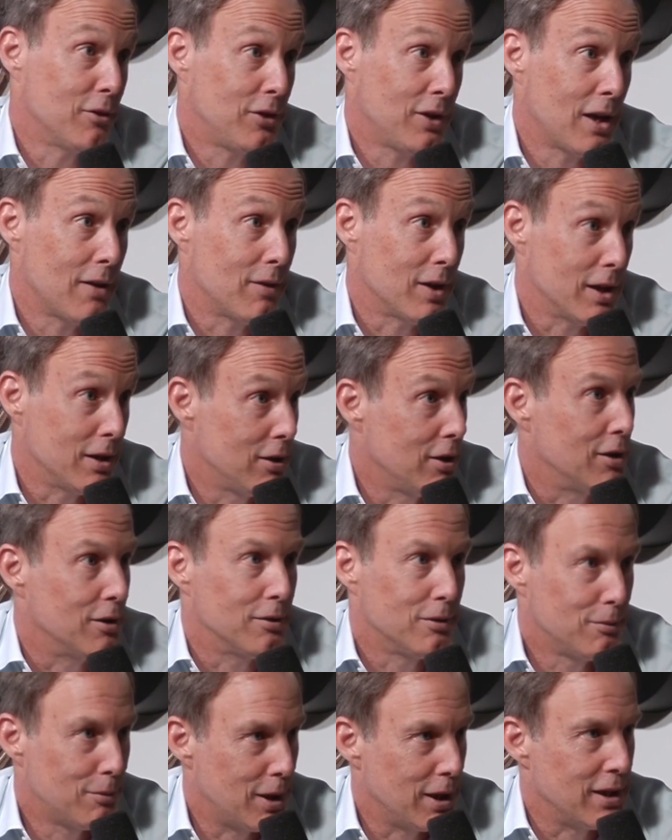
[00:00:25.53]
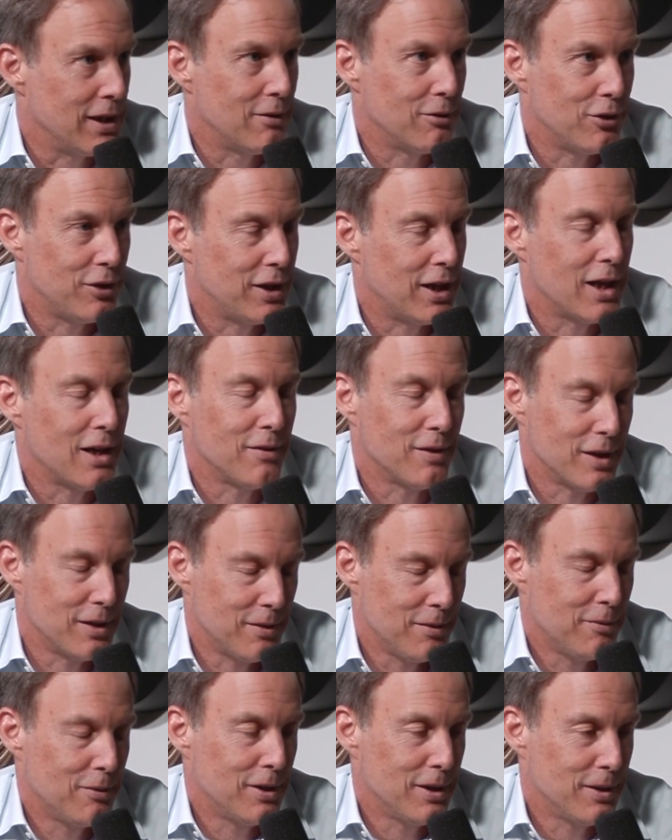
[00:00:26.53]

seen any of it. I was no, about to say right, never seen any of it. Yeah,